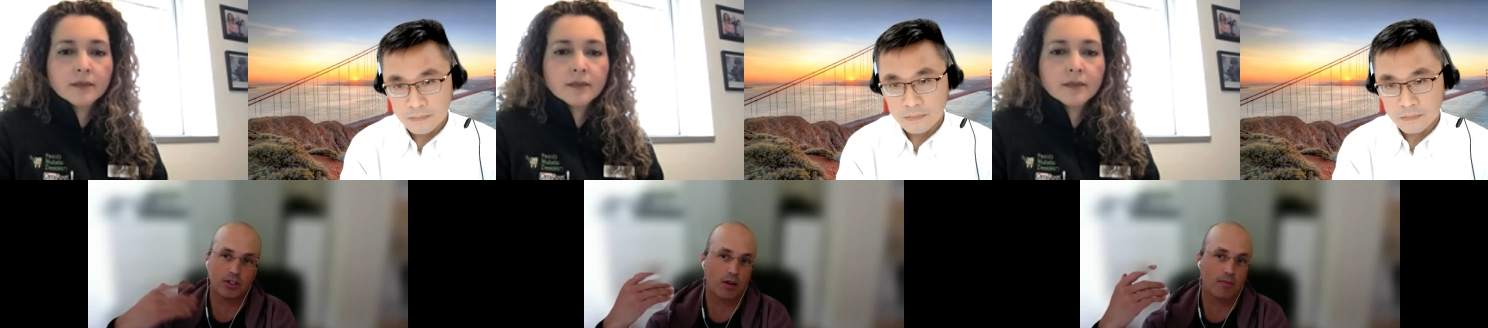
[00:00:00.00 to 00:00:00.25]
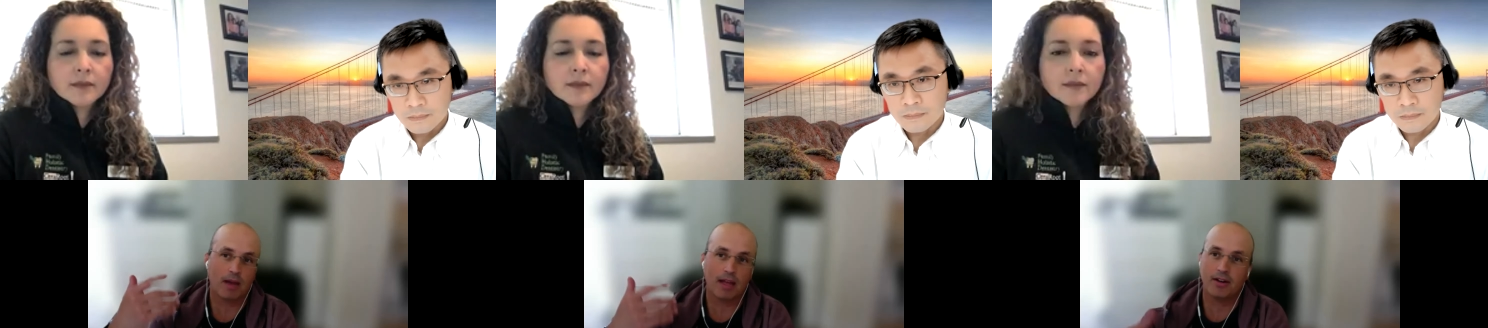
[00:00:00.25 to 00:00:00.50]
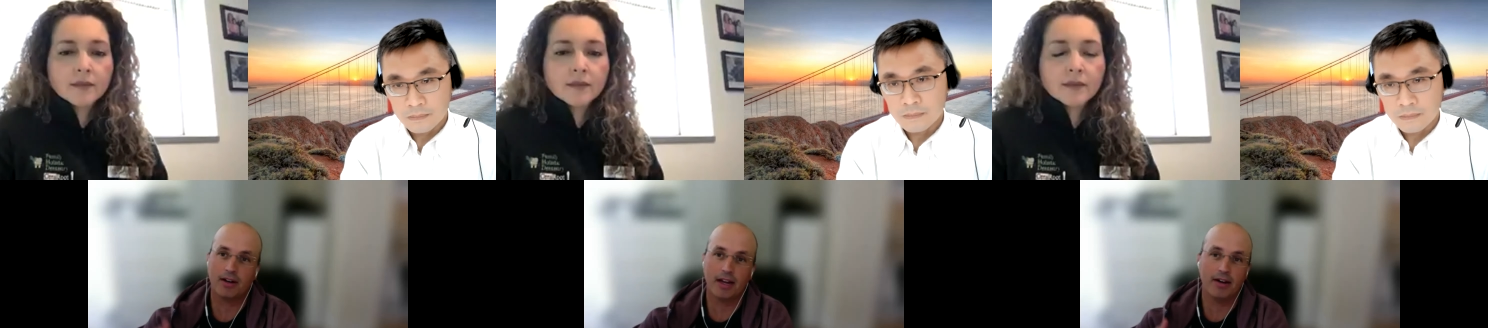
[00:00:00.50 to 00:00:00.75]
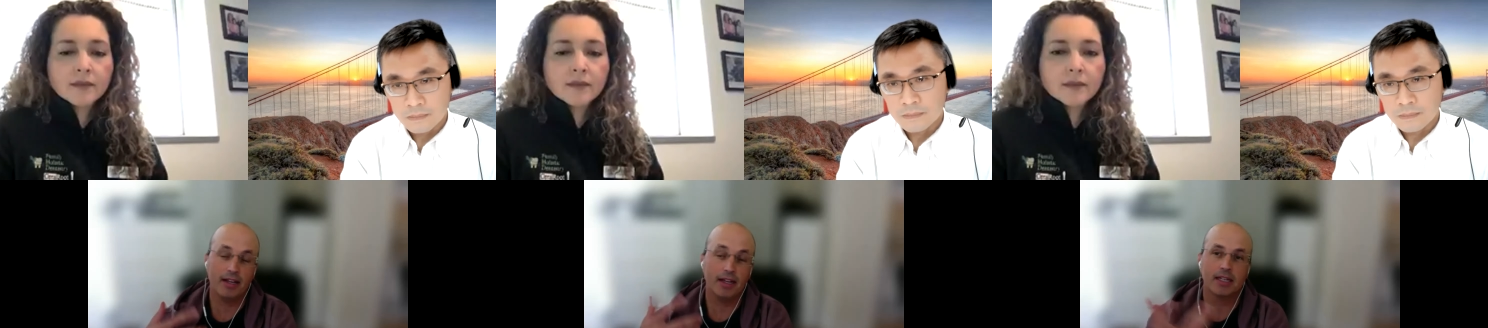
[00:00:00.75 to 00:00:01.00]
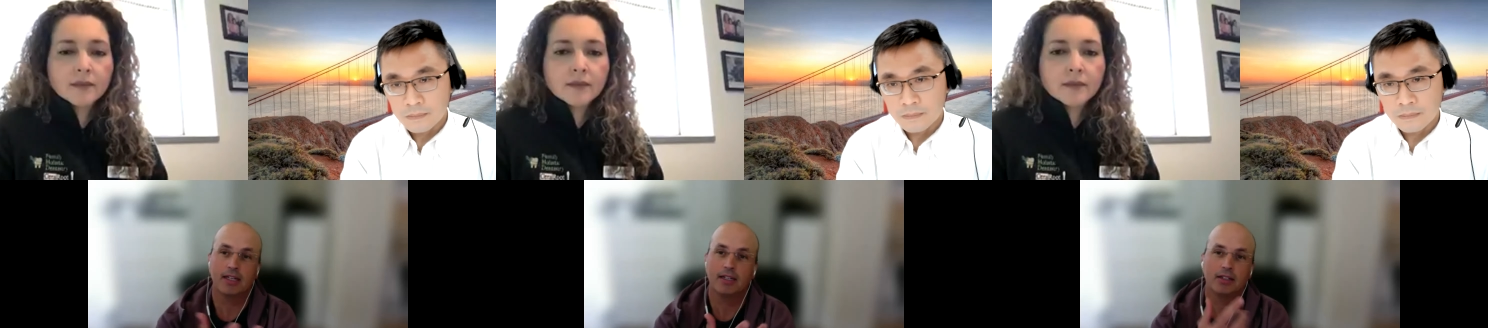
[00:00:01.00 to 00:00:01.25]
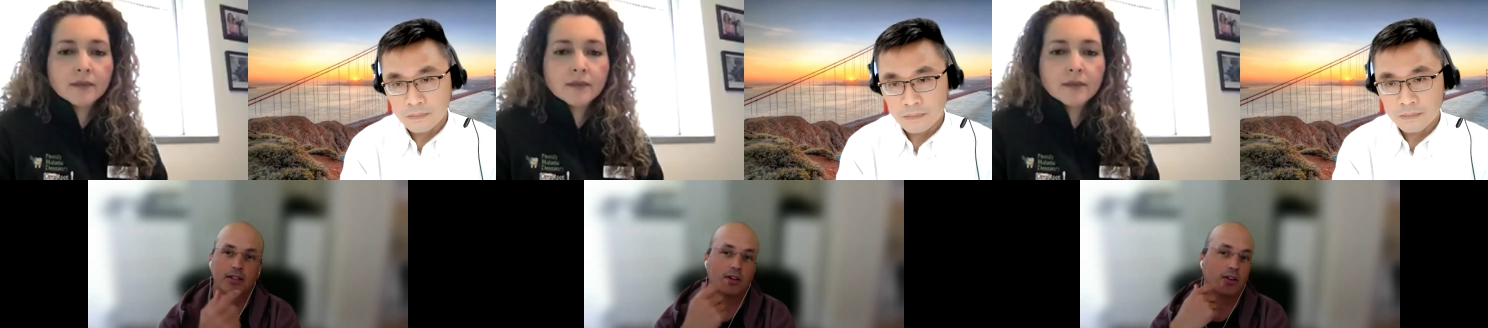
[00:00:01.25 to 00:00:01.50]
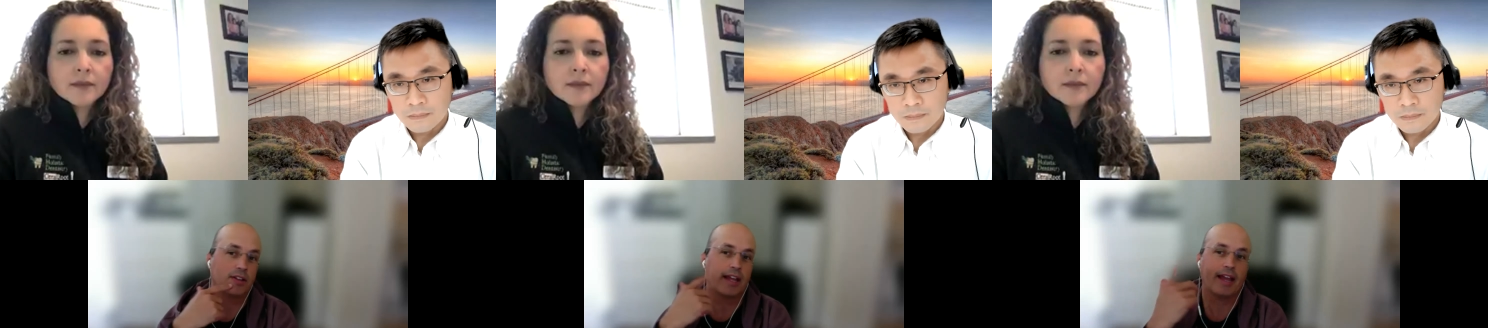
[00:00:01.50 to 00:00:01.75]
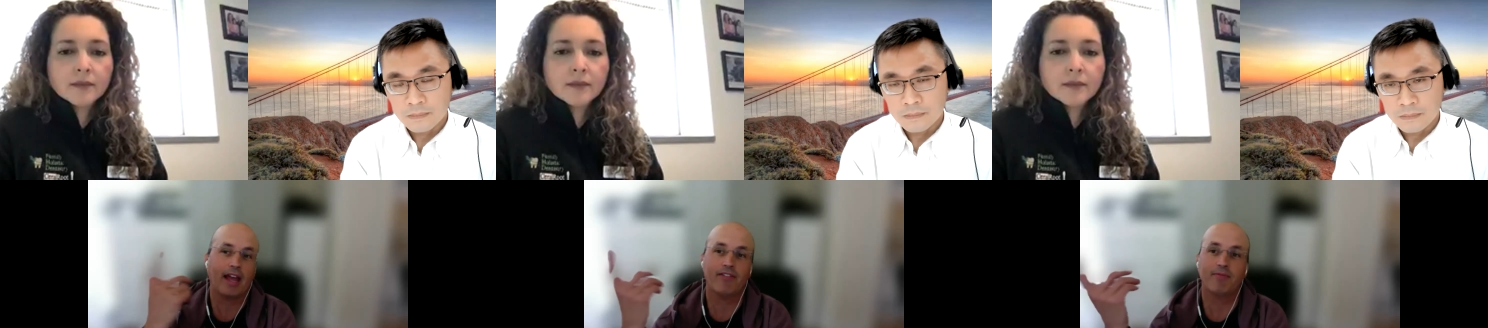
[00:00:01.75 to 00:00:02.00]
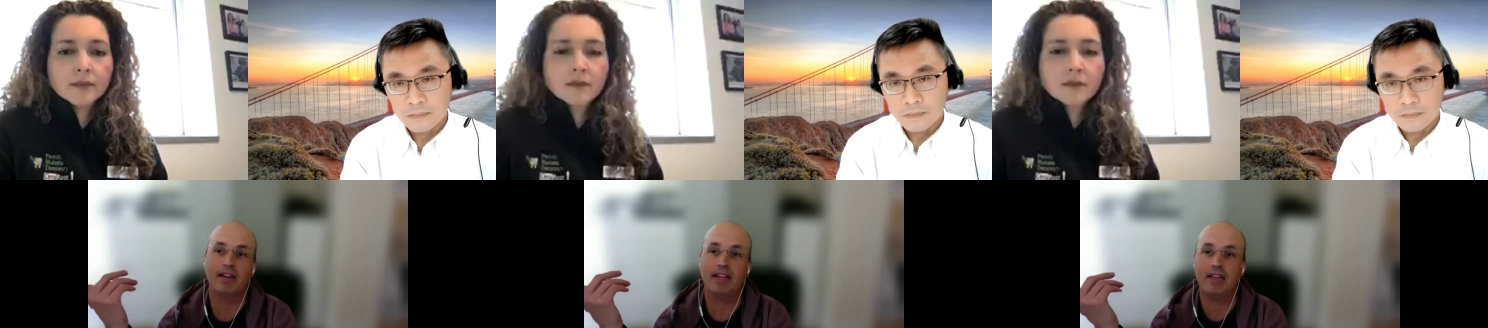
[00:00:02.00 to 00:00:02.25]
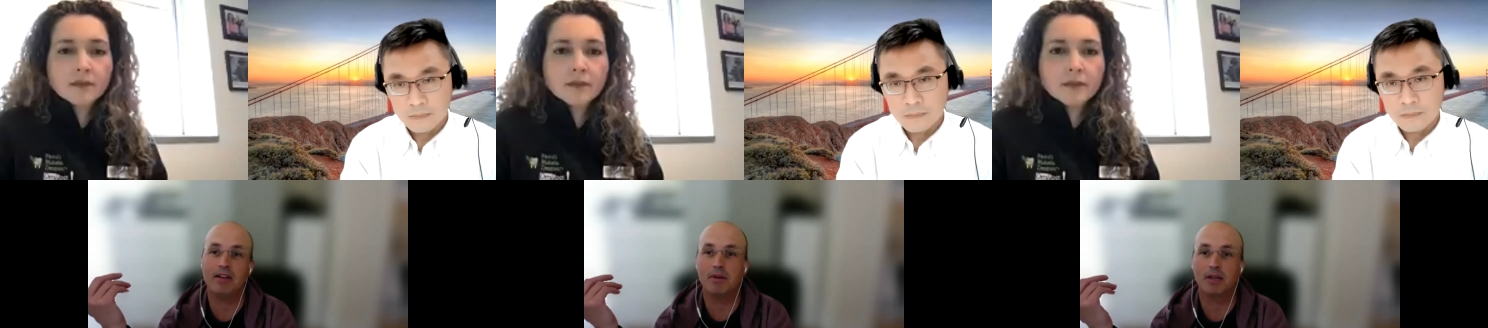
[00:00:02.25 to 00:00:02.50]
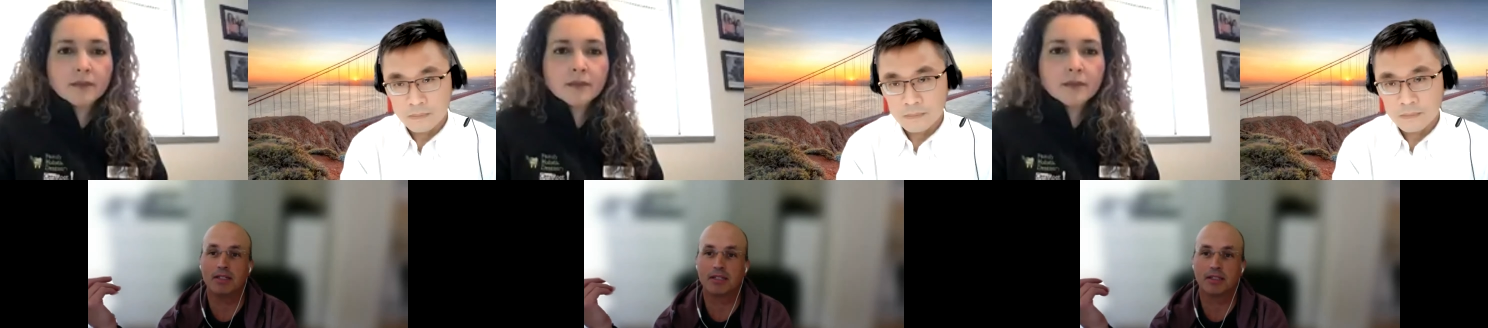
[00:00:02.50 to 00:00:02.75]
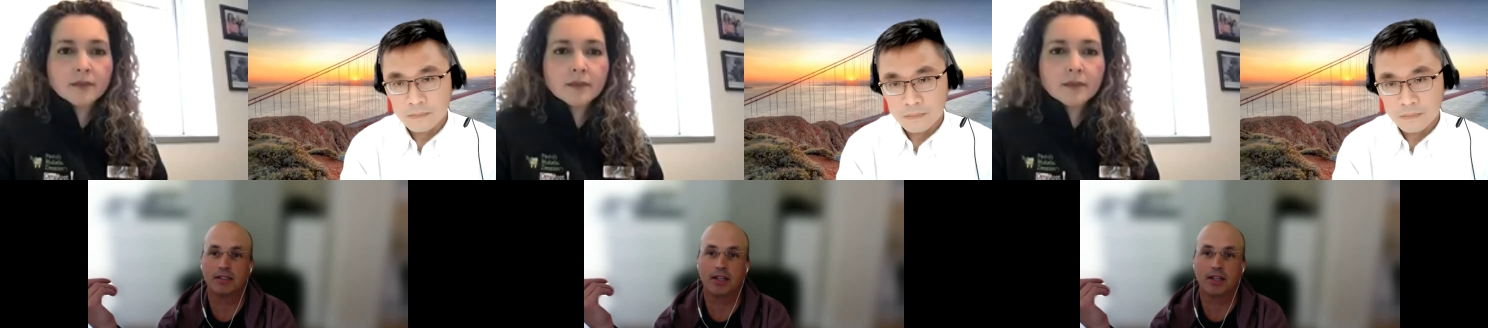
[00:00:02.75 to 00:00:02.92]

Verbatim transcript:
Speaker 1: some other areas, or they have mini implants.